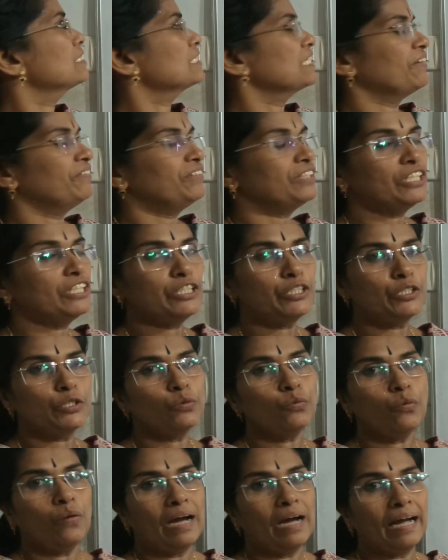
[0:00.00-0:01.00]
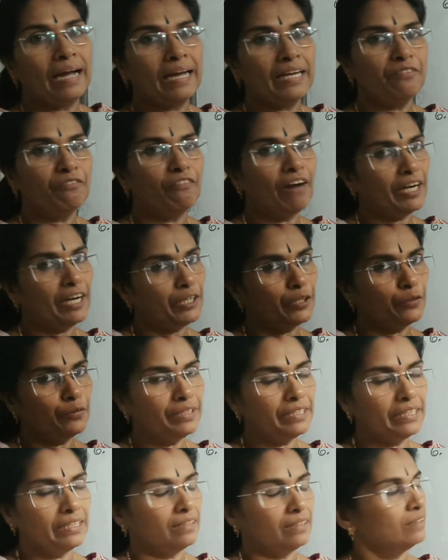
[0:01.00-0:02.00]
72 and
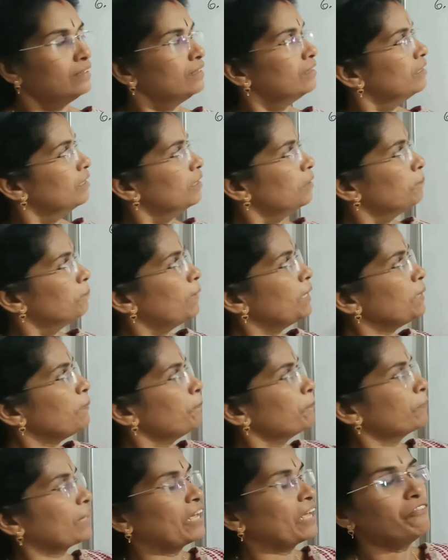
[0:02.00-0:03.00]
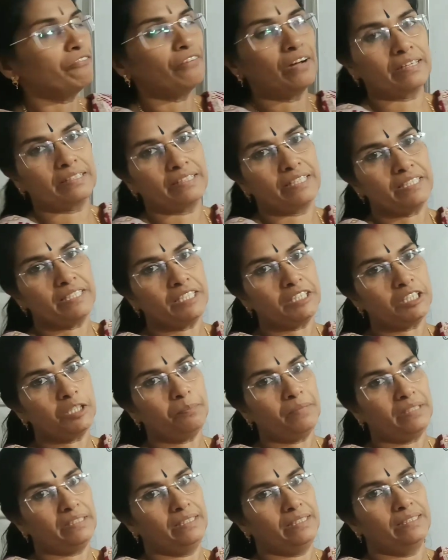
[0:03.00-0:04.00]
120 by prime factorization
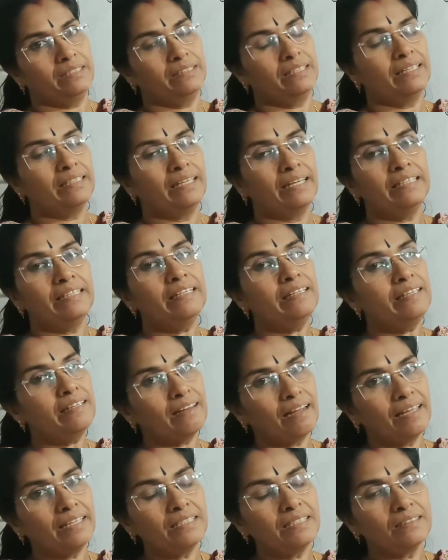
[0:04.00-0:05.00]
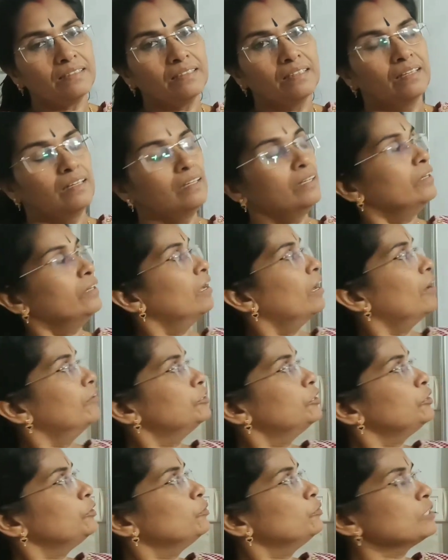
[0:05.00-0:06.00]
method. That I didn't write how
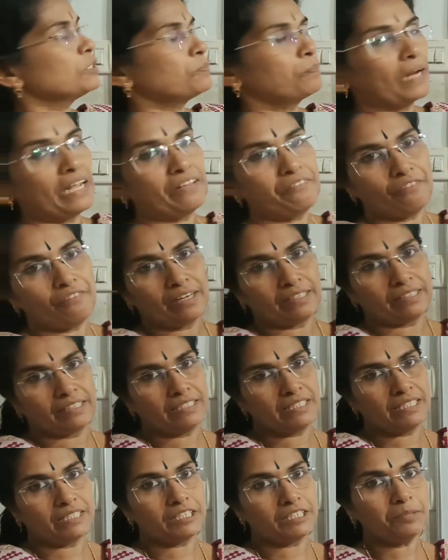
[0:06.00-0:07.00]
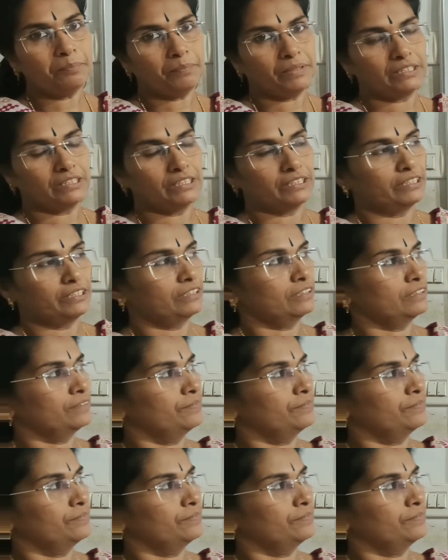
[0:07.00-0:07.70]
to use prime factorization method.